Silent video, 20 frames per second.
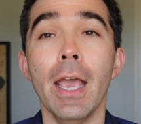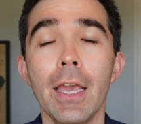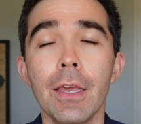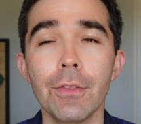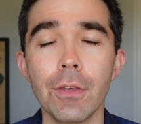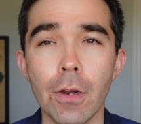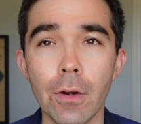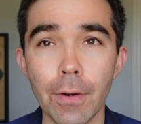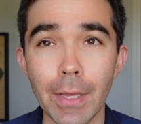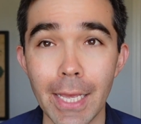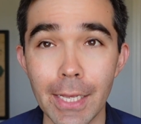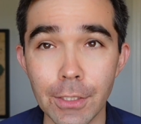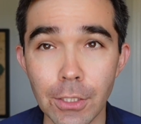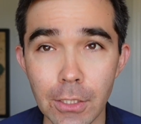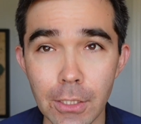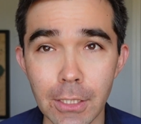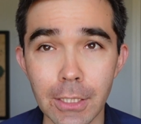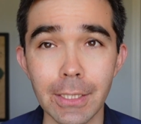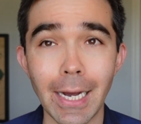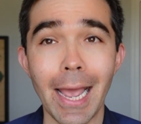Hey there, it's
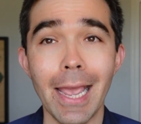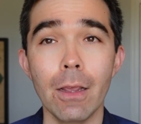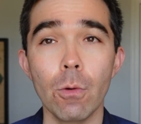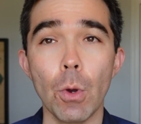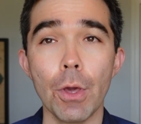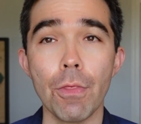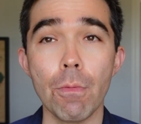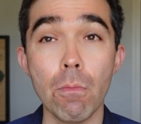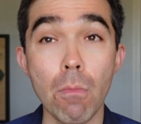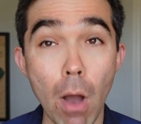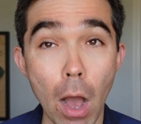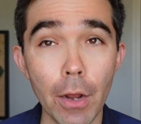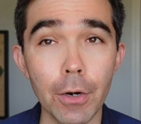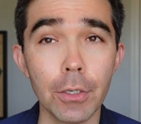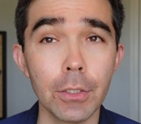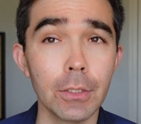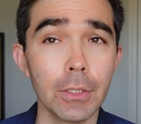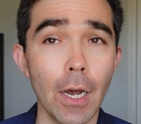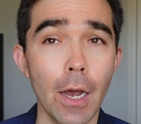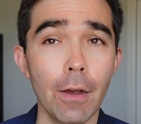Clay with
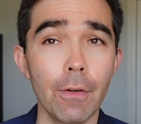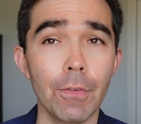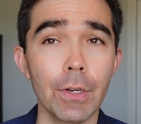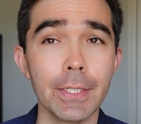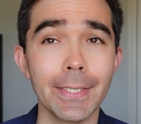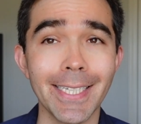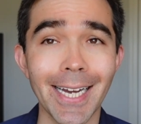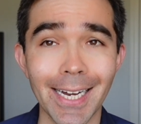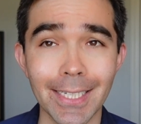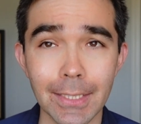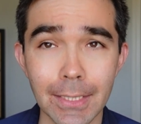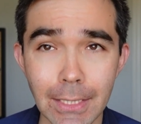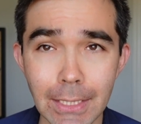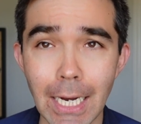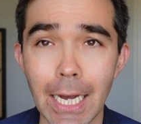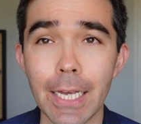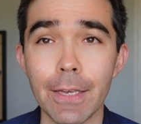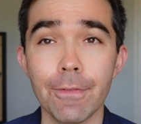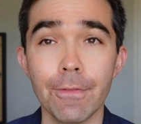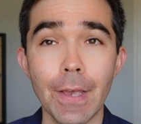modern love dot
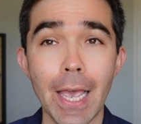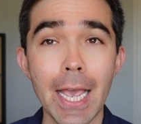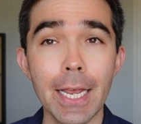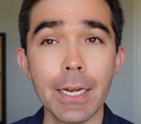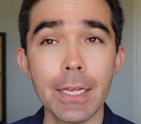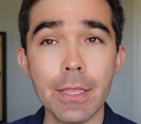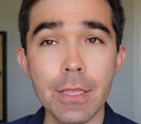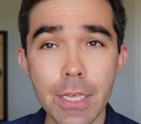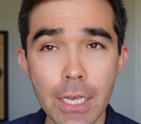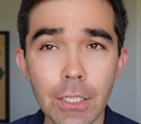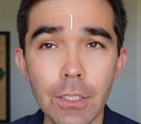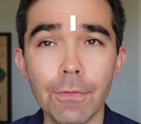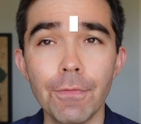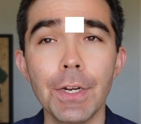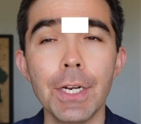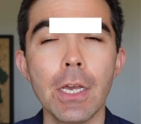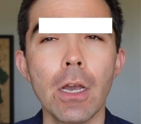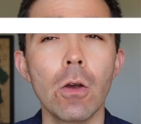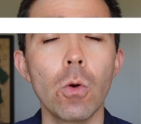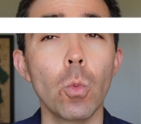life, and in this
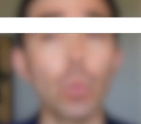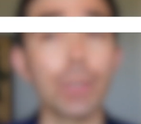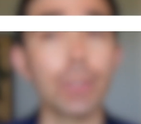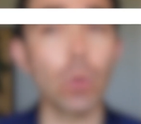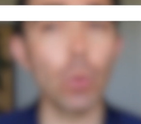video we're